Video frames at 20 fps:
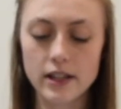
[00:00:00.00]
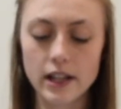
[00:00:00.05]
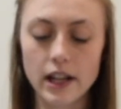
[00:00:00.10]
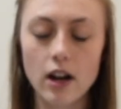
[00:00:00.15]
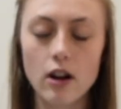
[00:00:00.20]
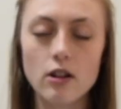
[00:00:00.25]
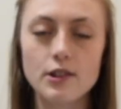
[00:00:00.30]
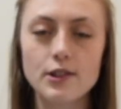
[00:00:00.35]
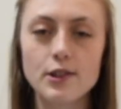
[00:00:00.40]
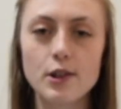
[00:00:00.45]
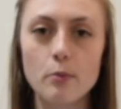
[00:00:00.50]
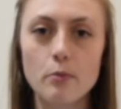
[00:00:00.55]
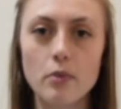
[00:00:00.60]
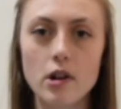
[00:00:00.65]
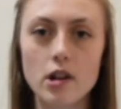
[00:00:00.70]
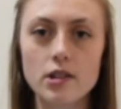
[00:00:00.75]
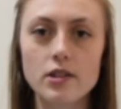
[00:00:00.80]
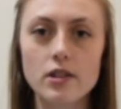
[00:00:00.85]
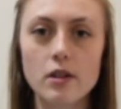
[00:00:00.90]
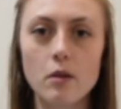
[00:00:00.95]
I also
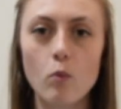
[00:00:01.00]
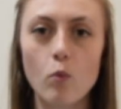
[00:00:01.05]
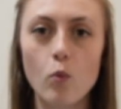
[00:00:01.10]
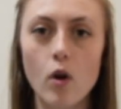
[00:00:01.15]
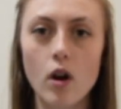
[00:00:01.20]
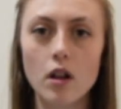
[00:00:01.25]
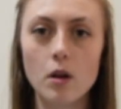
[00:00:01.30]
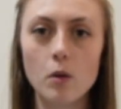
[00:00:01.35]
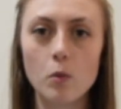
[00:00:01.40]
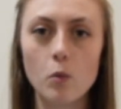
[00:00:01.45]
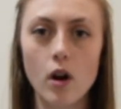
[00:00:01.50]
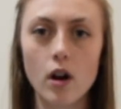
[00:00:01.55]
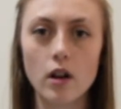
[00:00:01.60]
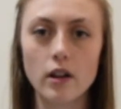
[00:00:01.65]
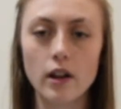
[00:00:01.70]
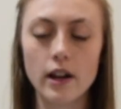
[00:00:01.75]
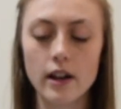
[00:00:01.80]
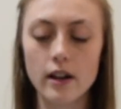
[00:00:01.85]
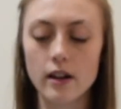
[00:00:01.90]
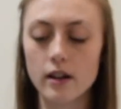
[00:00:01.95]
bought some Walla
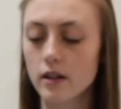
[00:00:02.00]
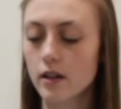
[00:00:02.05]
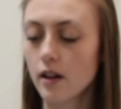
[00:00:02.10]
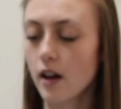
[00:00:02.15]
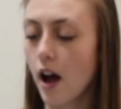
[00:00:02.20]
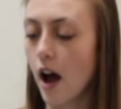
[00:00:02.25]
Walla